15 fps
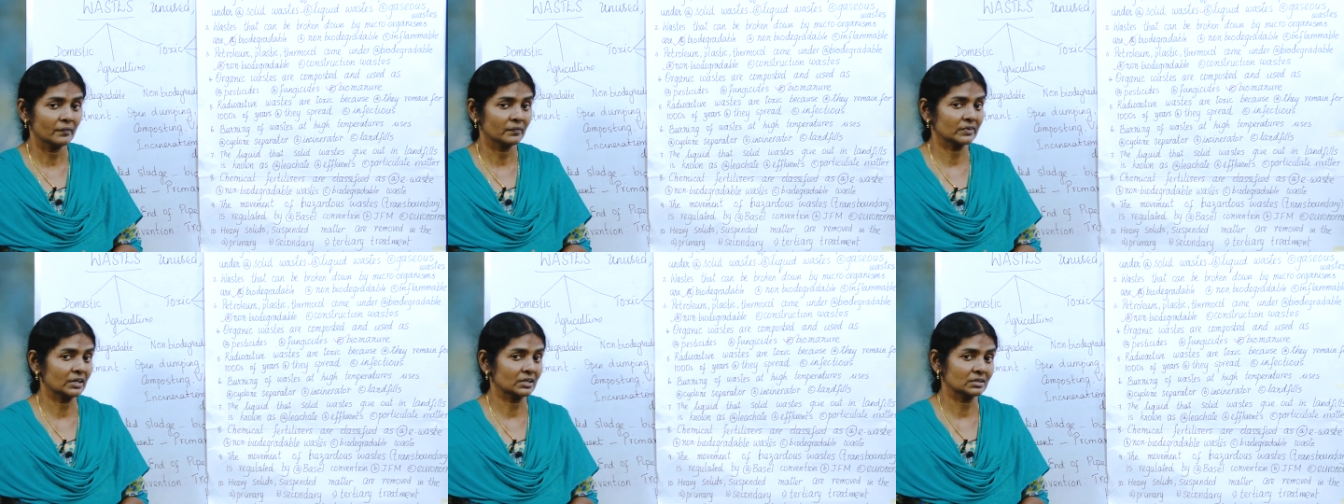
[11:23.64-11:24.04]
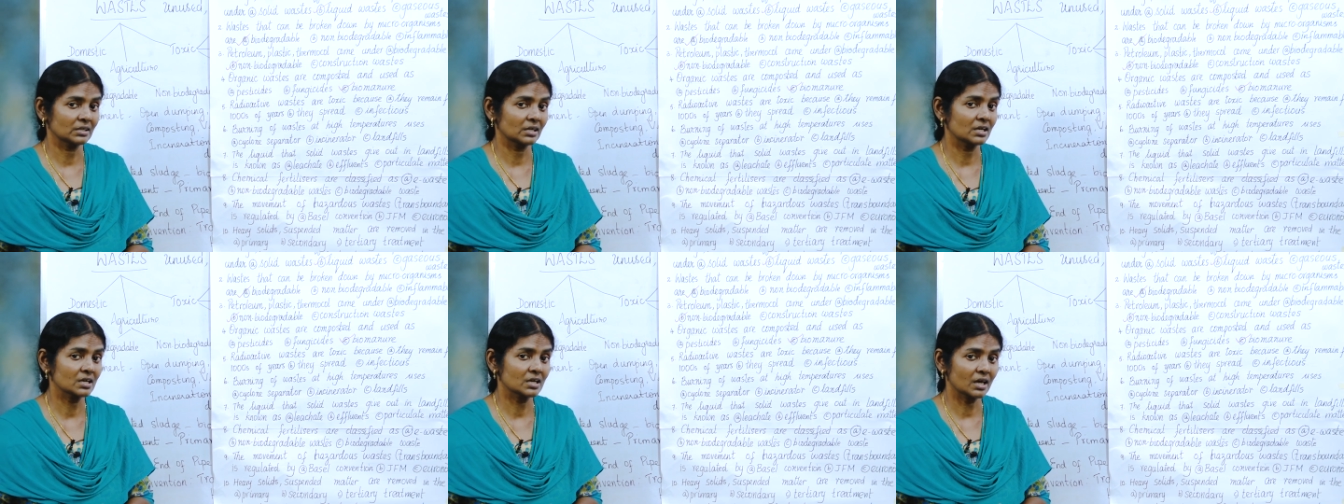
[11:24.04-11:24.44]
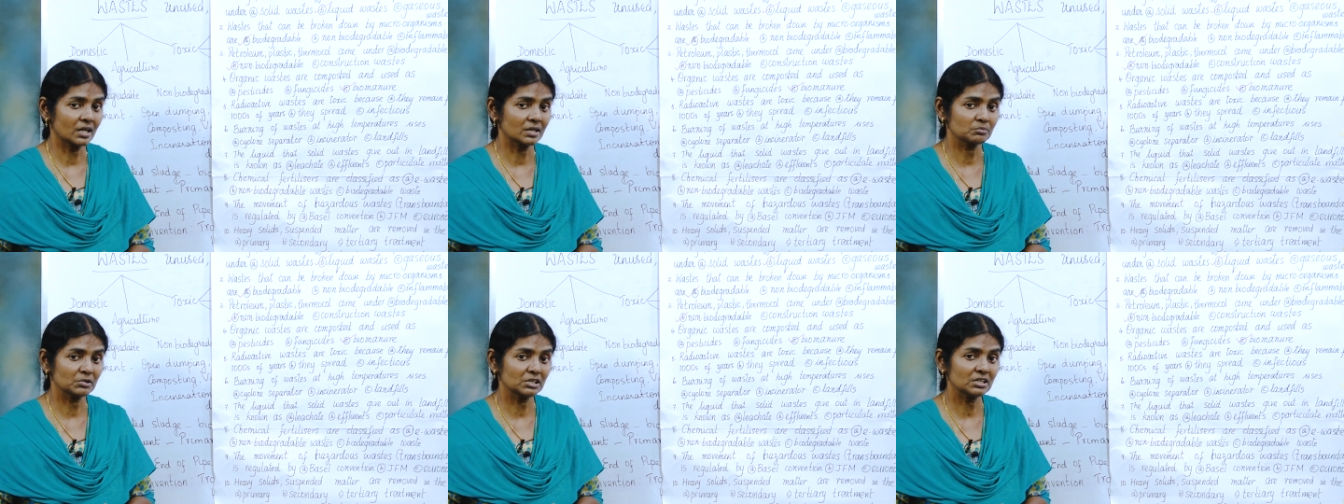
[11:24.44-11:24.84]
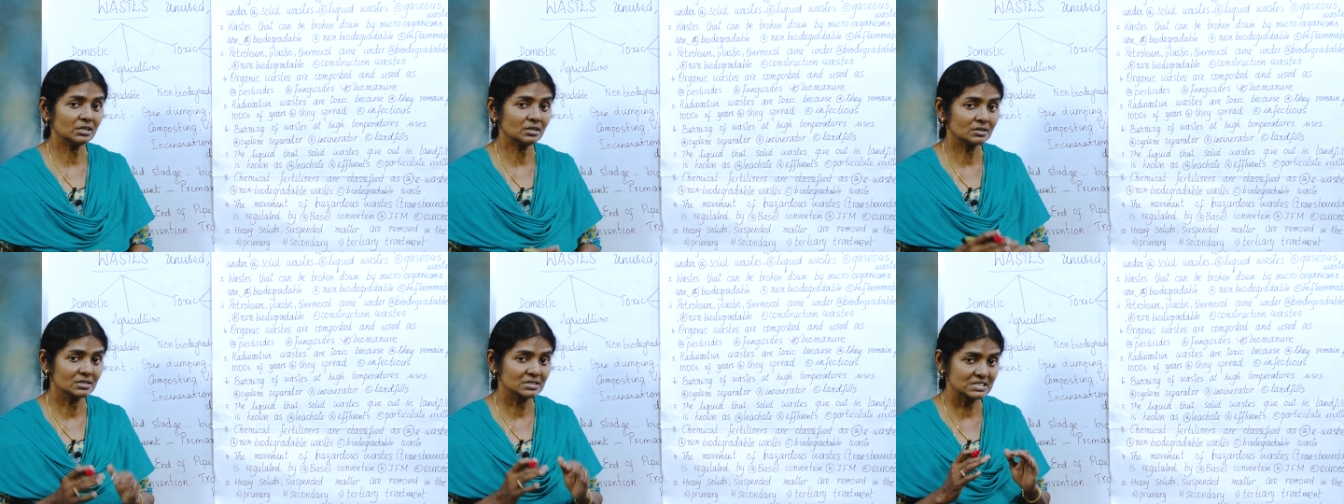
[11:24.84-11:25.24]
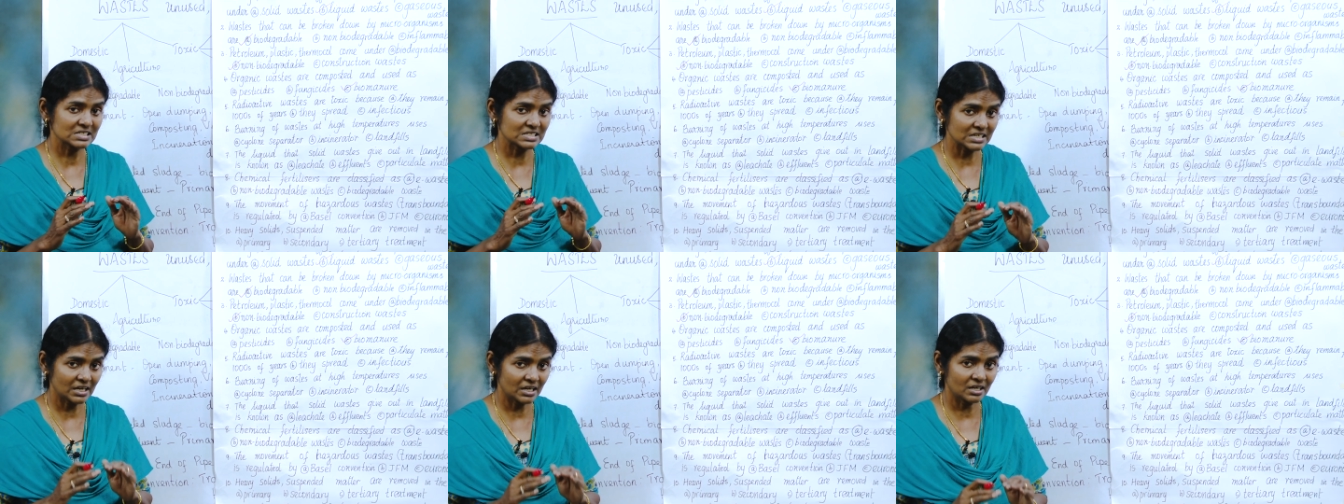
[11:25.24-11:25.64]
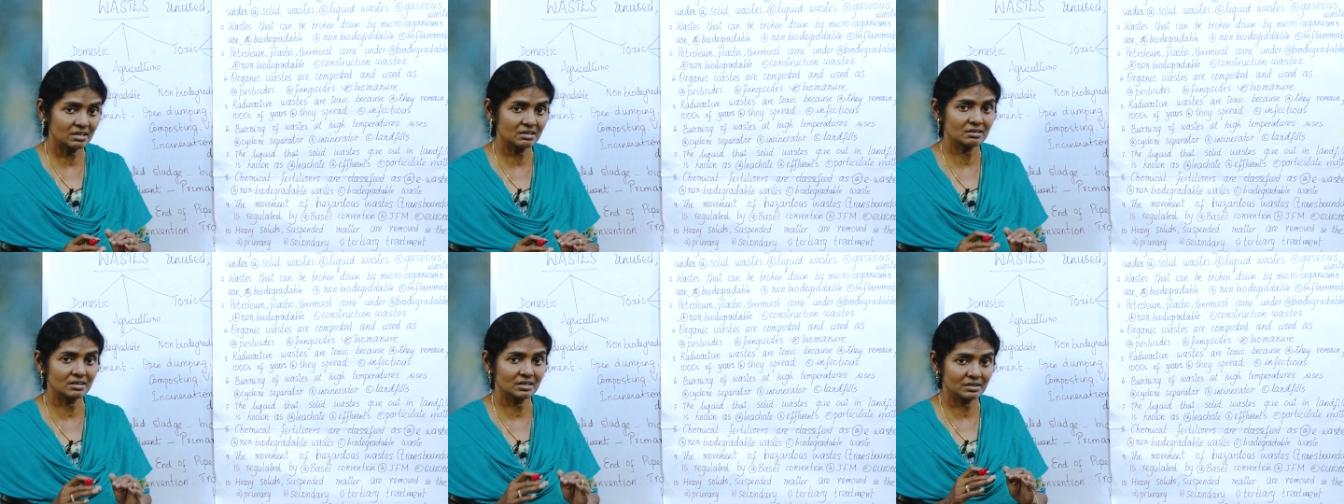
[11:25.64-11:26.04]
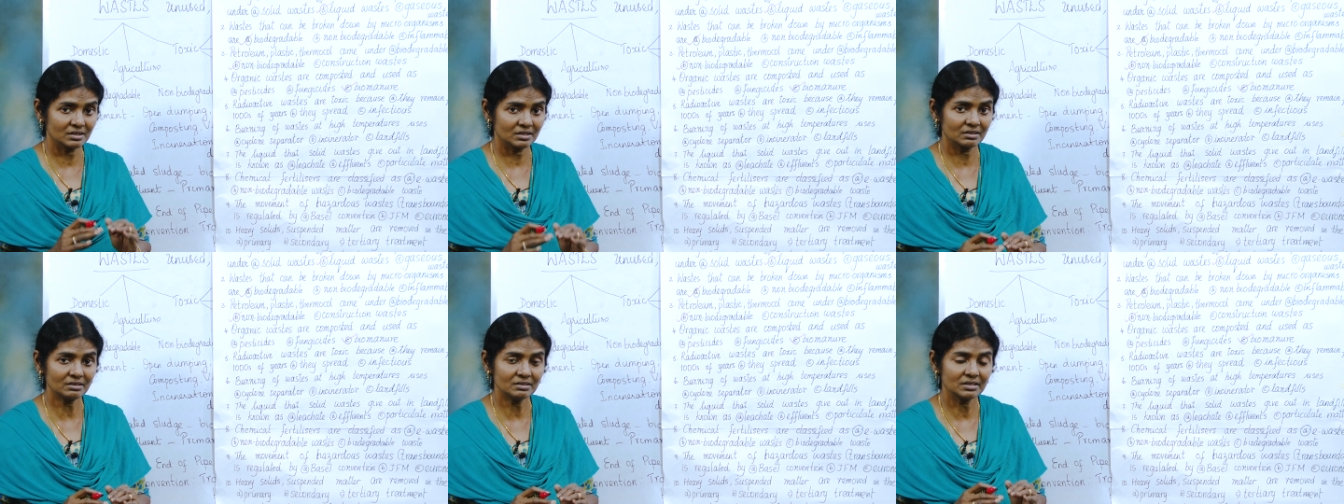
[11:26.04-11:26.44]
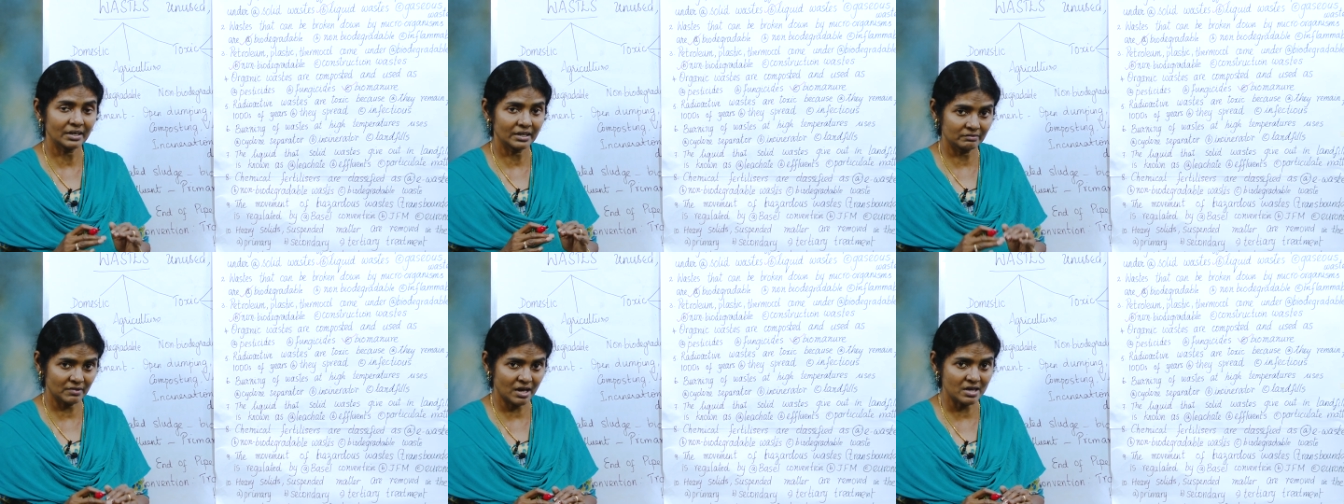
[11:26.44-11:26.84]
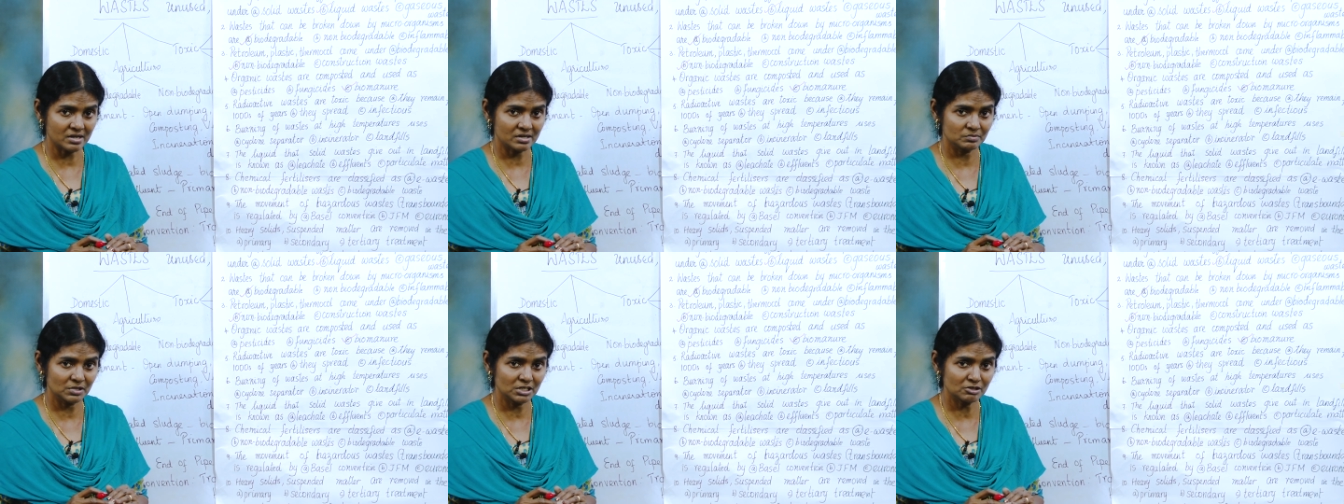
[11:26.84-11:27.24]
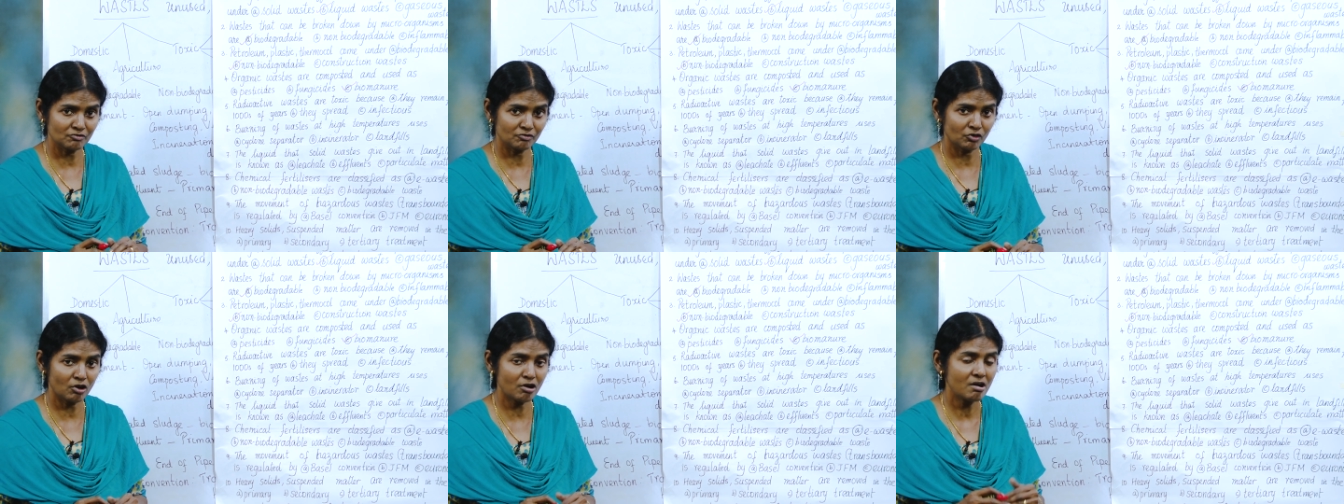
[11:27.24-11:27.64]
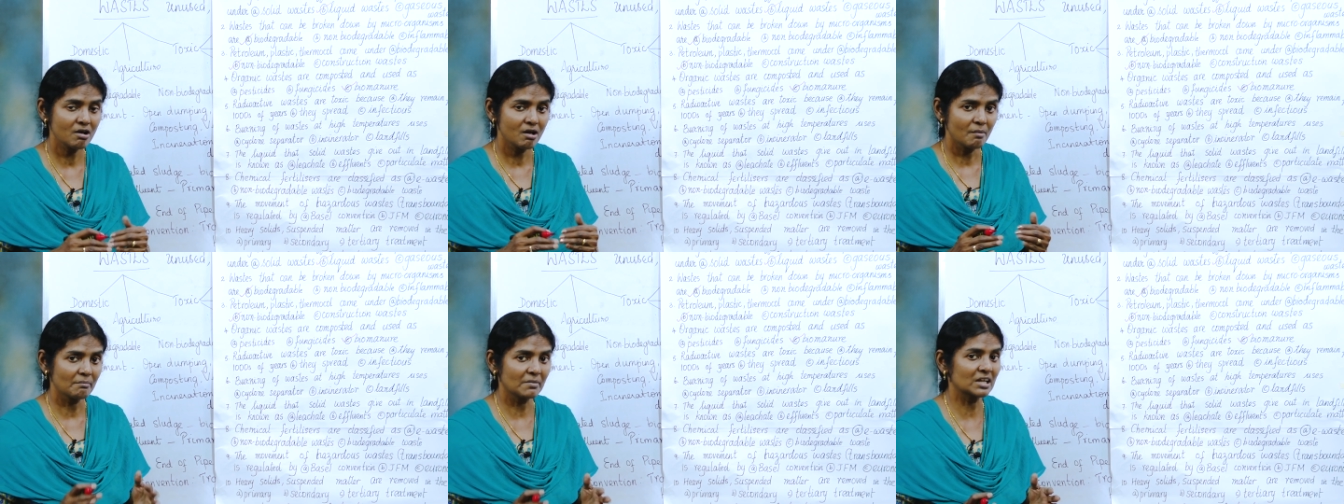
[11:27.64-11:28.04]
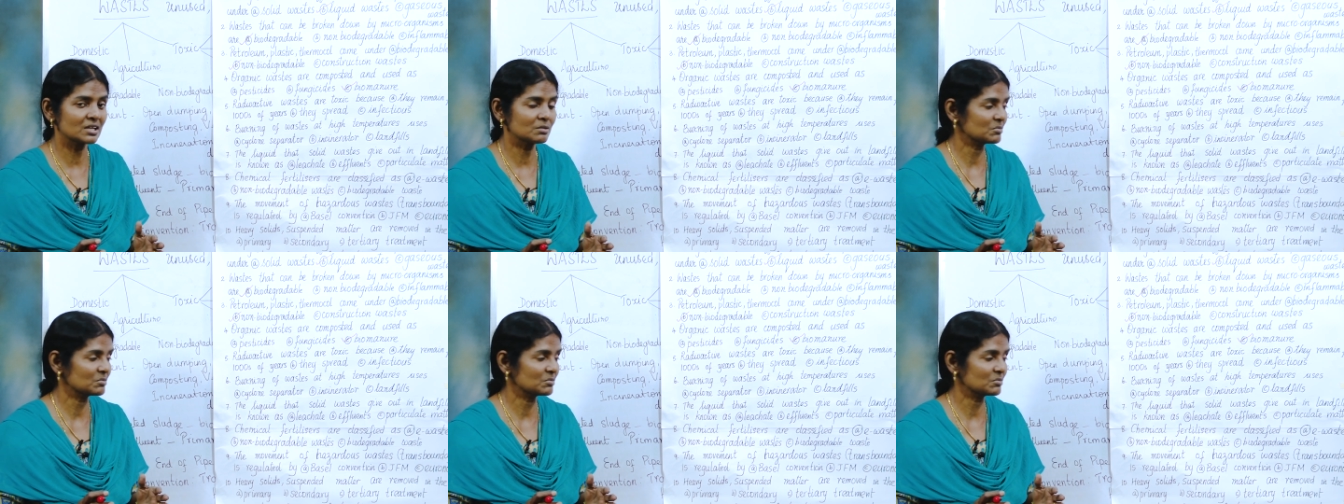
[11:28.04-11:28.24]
That they can be staying in the environment for many,